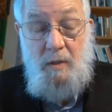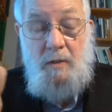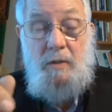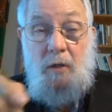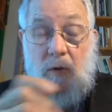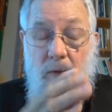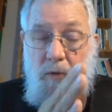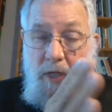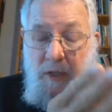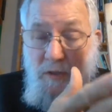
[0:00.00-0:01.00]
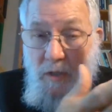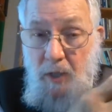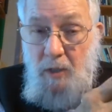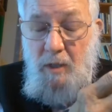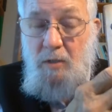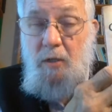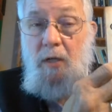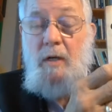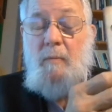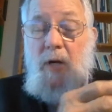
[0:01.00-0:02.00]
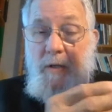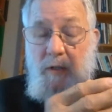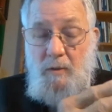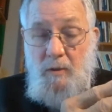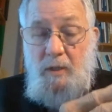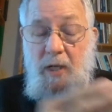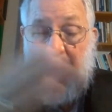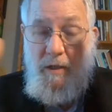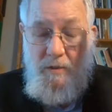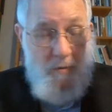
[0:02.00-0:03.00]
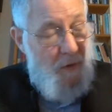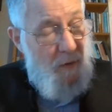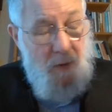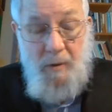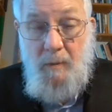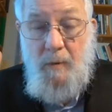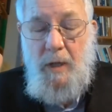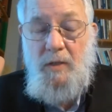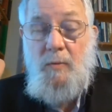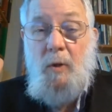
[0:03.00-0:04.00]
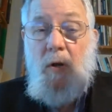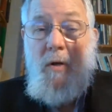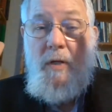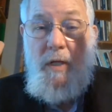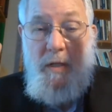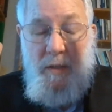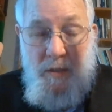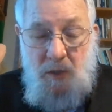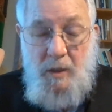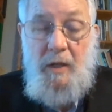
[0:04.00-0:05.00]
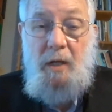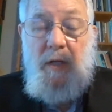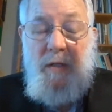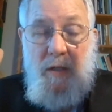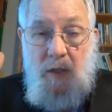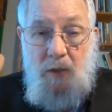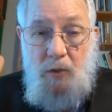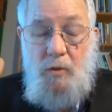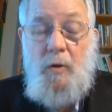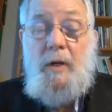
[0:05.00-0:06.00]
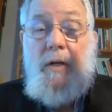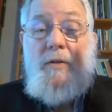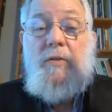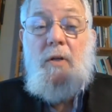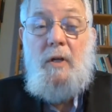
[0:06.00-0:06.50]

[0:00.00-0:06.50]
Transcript: So get excited about it. Look at it. It's only 30 pages long. Study it. Join us.